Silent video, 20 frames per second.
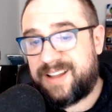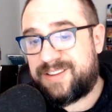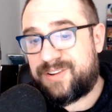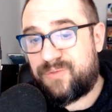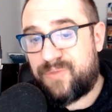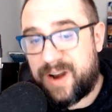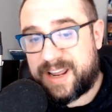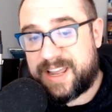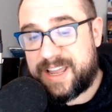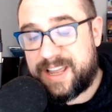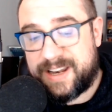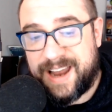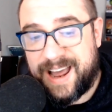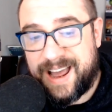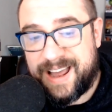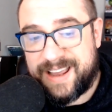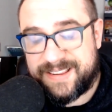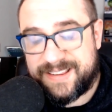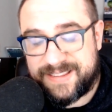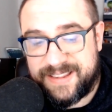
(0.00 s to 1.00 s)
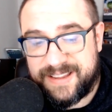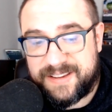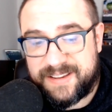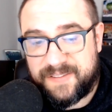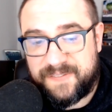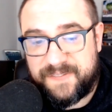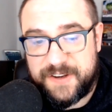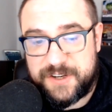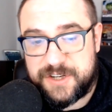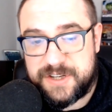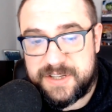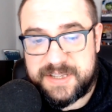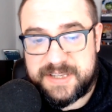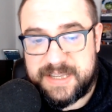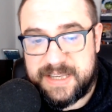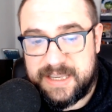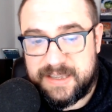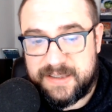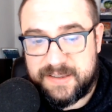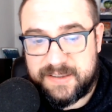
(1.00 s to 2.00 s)
to recognize the
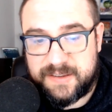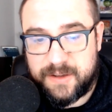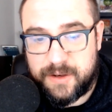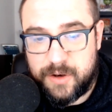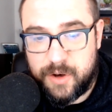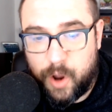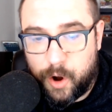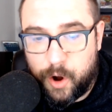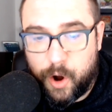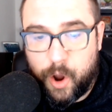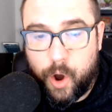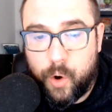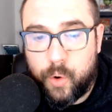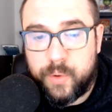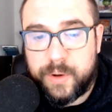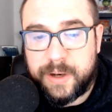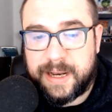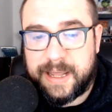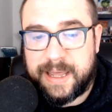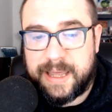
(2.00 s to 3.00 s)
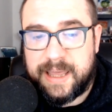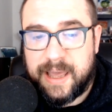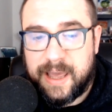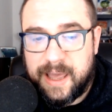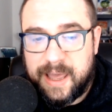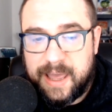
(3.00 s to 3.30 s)
deficiencies not only